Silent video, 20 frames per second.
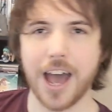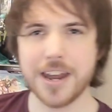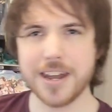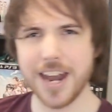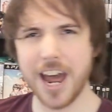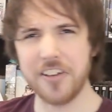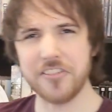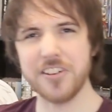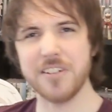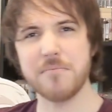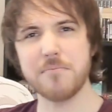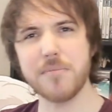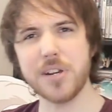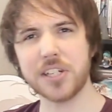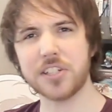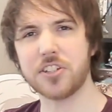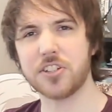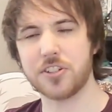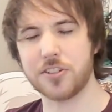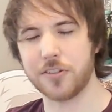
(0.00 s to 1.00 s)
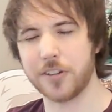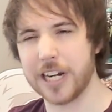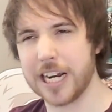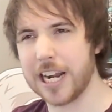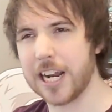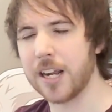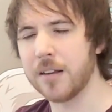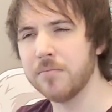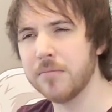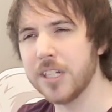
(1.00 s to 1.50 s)
Another
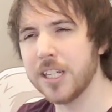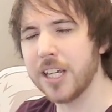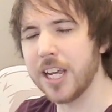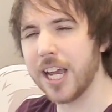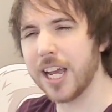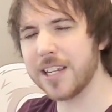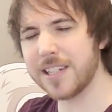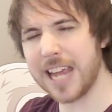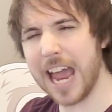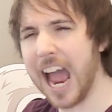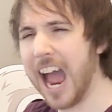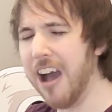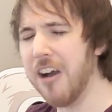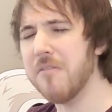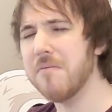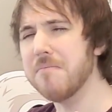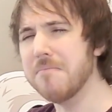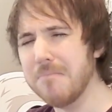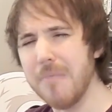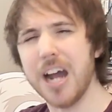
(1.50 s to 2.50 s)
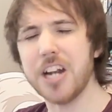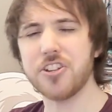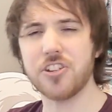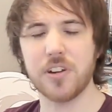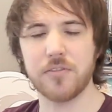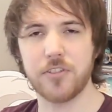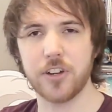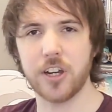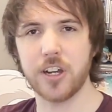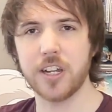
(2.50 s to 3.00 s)
mystery is how
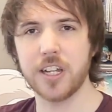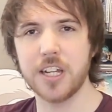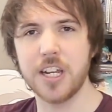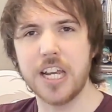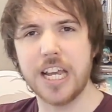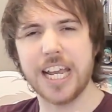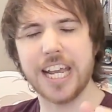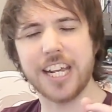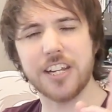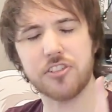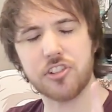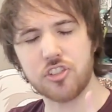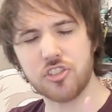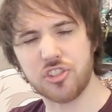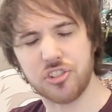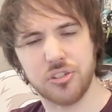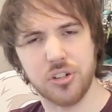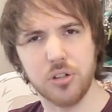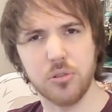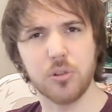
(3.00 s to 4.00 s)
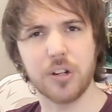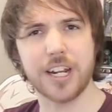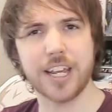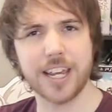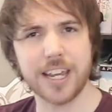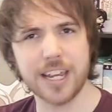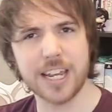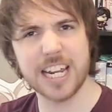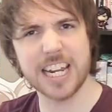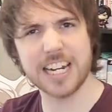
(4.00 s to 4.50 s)
much of her is
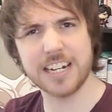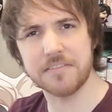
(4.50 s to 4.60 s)
truly